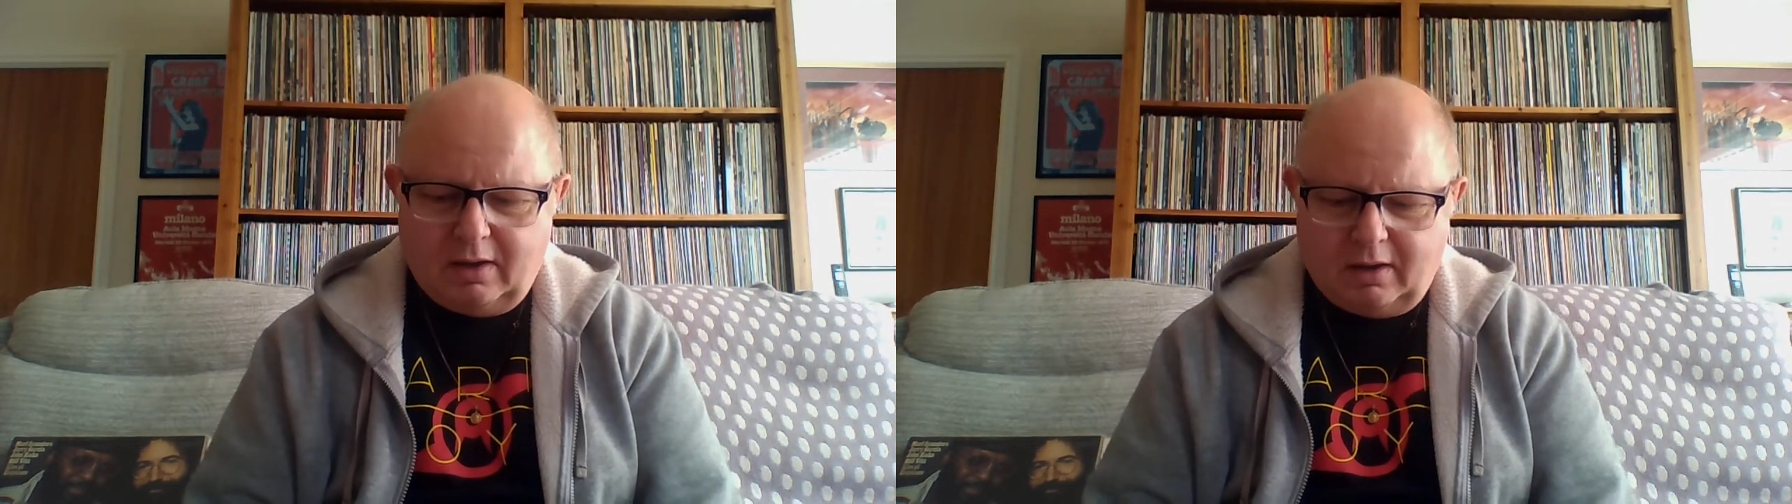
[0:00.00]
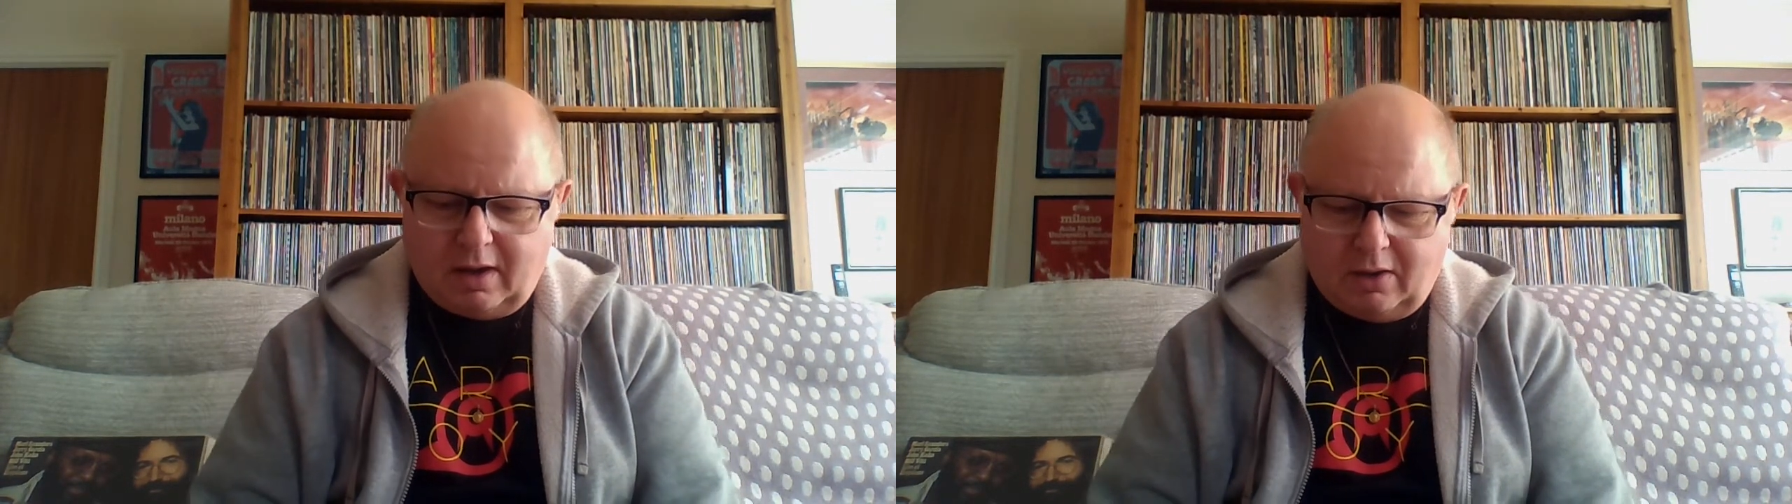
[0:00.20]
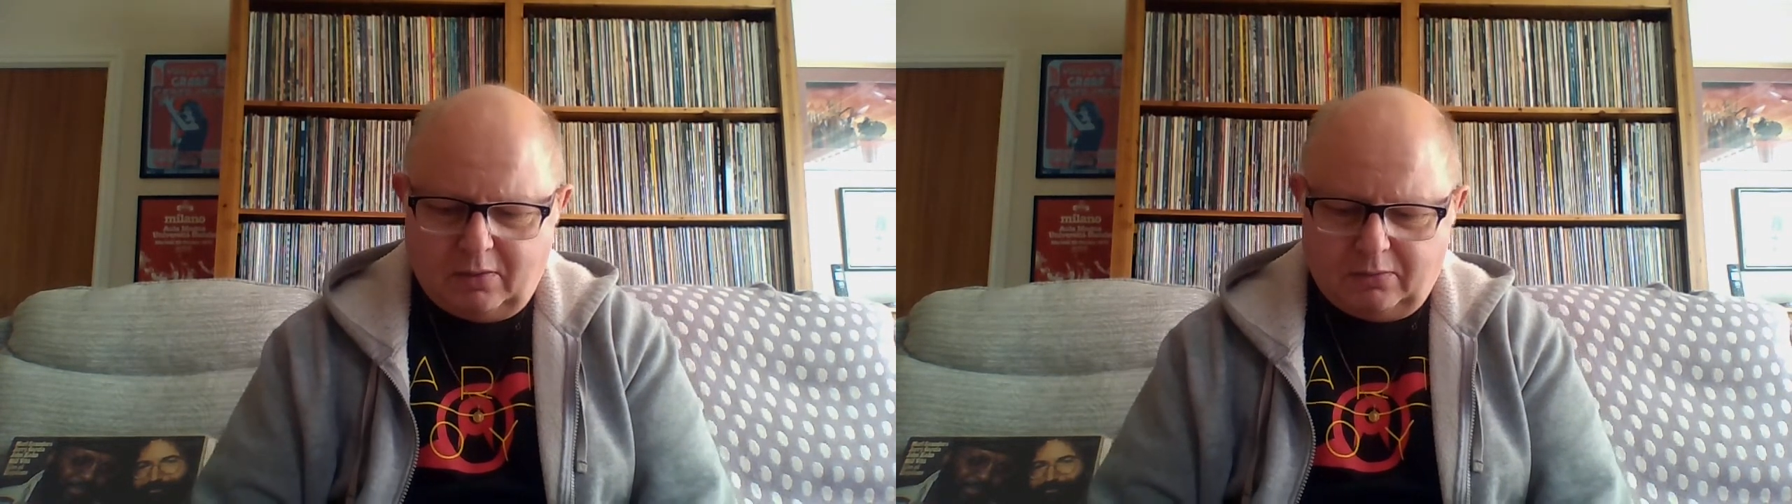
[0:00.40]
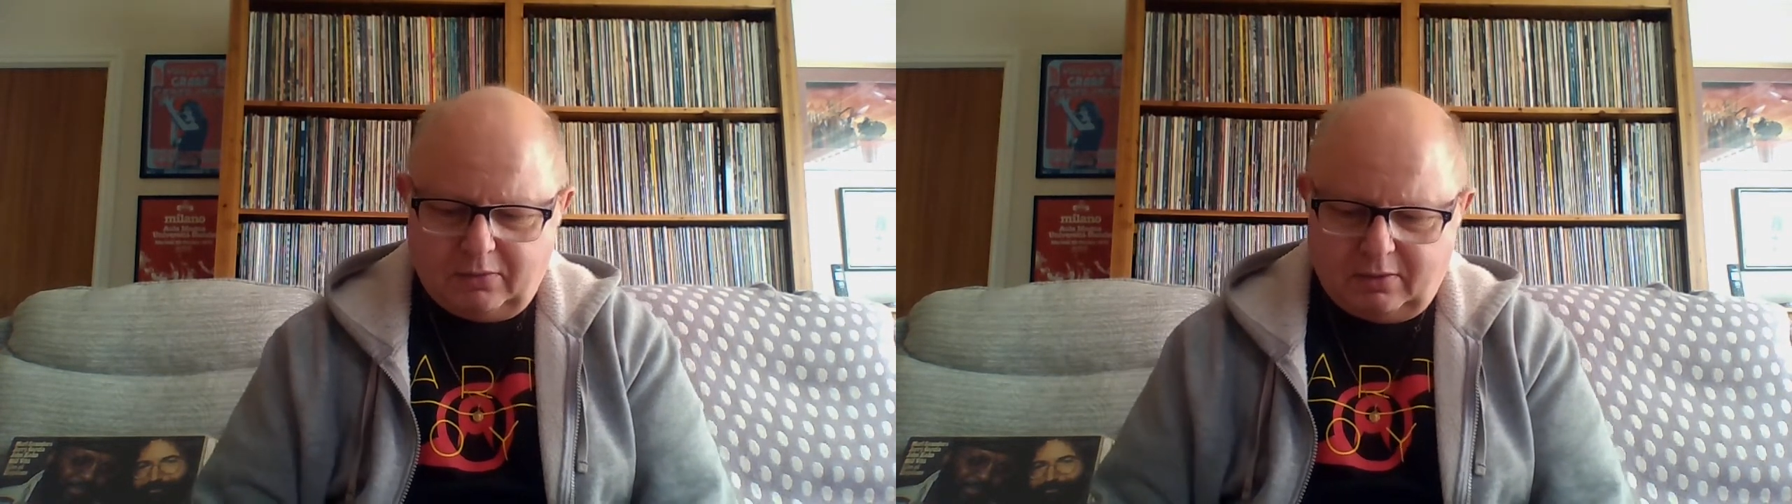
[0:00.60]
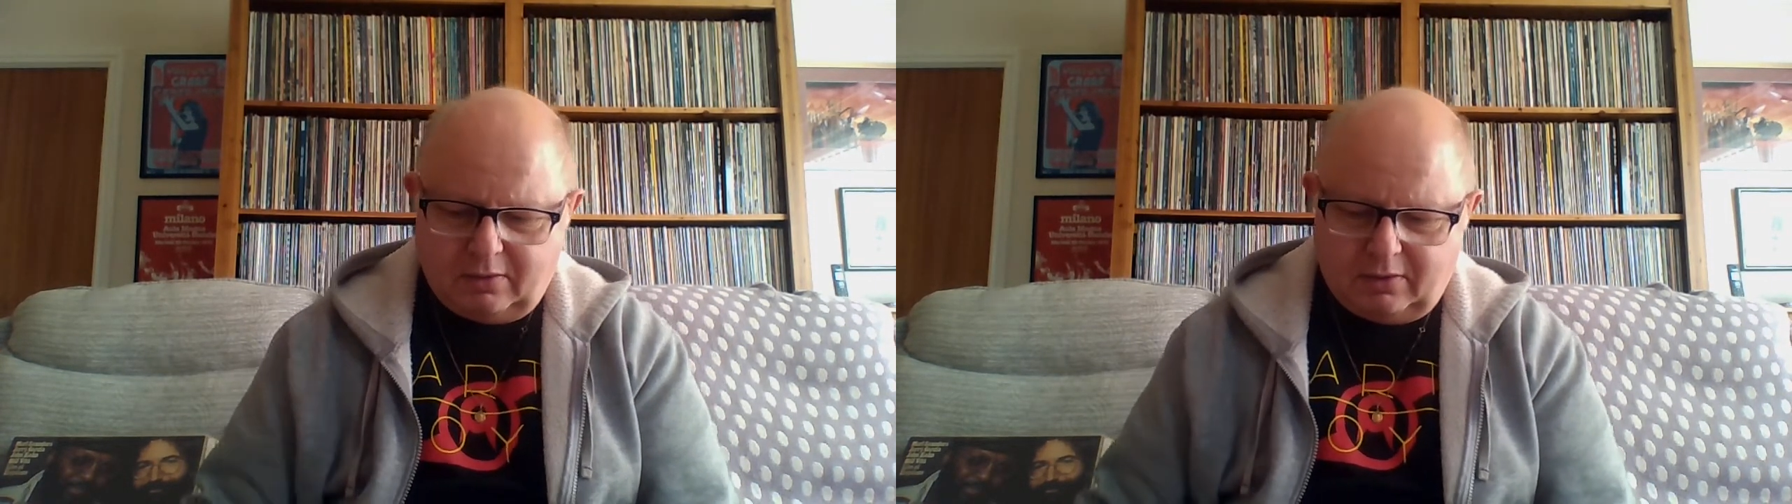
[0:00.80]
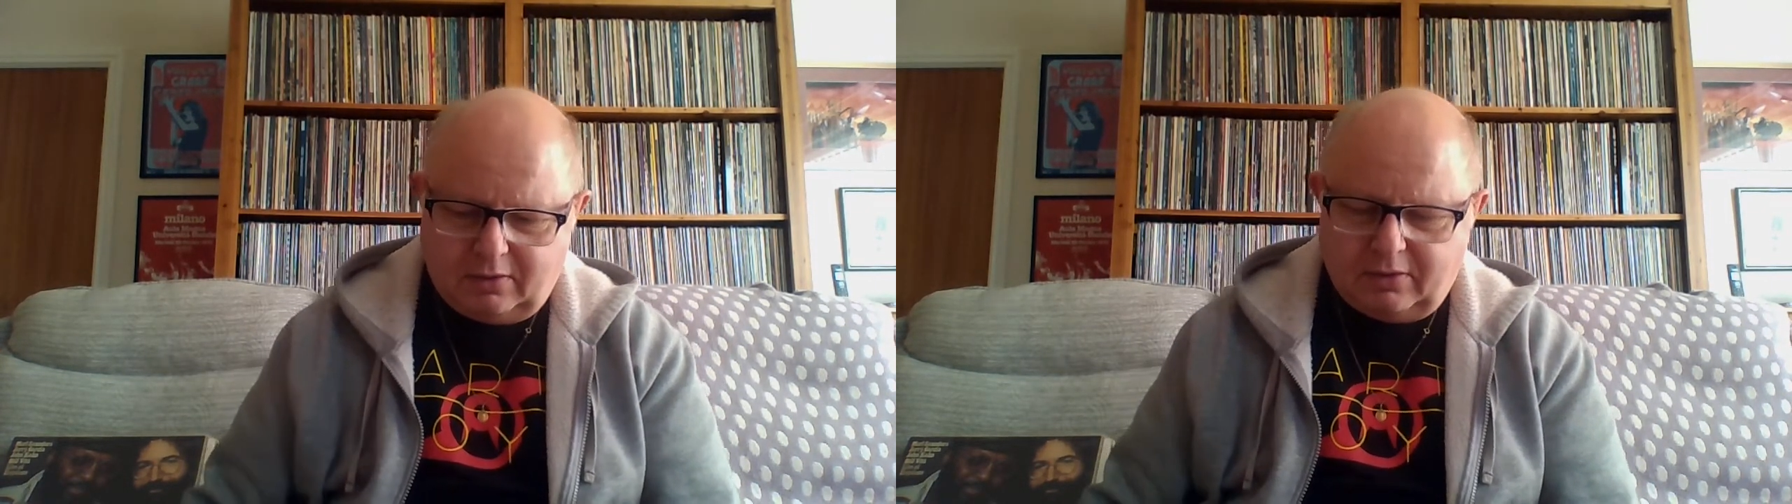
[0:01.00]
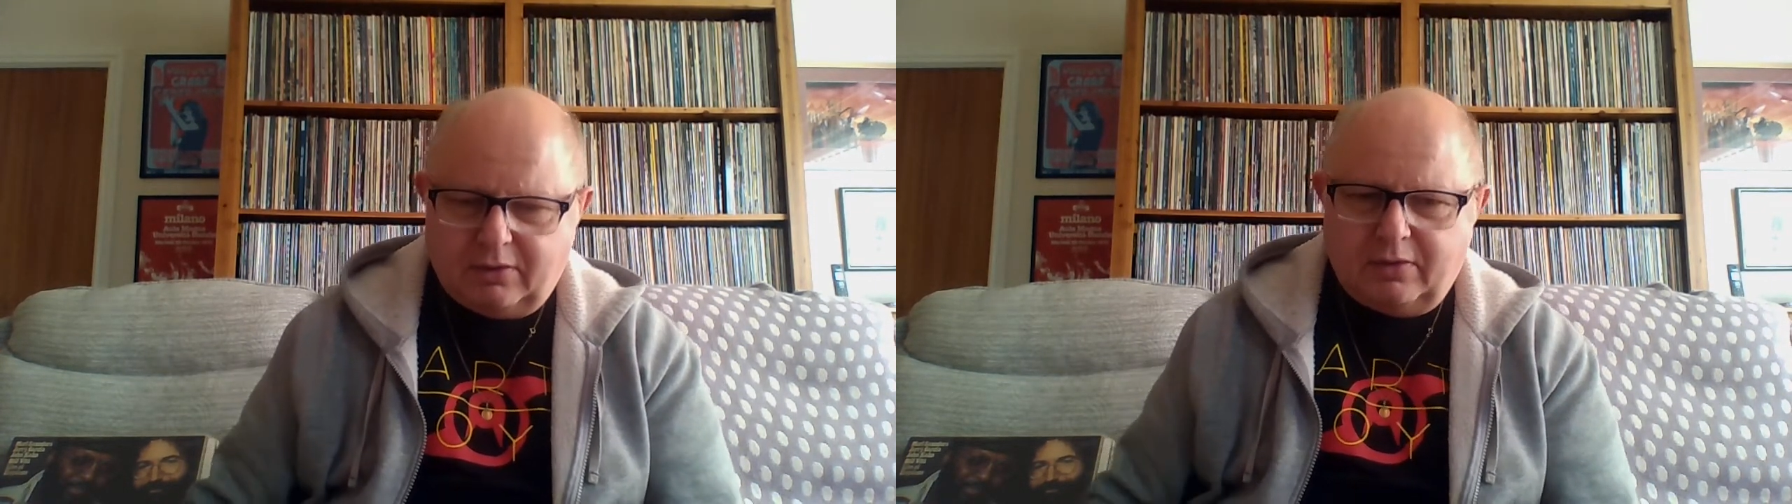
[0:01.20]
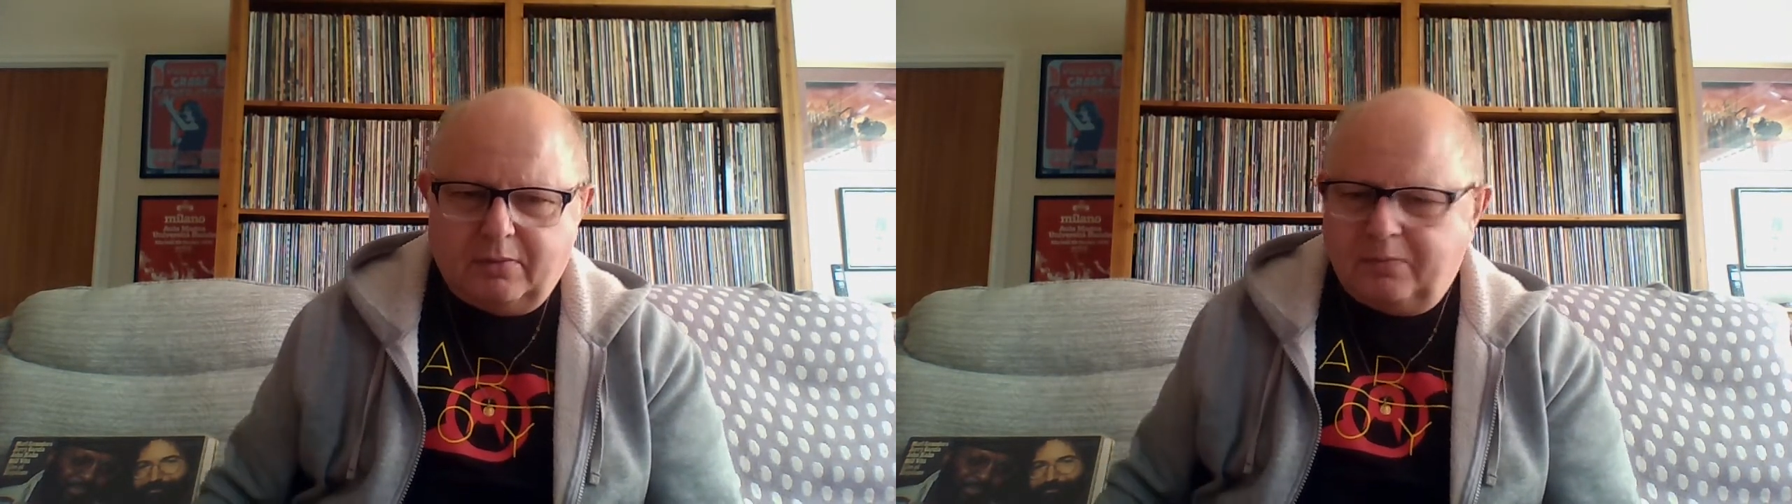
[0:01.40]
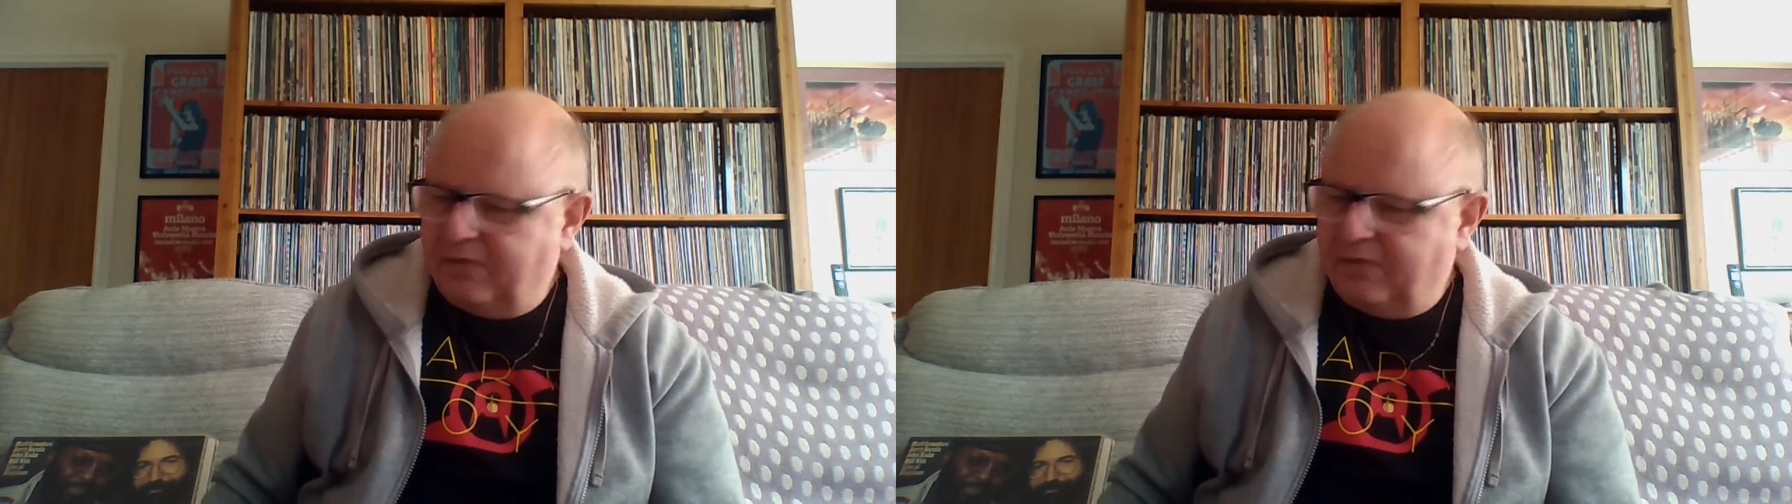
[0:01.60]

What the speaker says: Now, the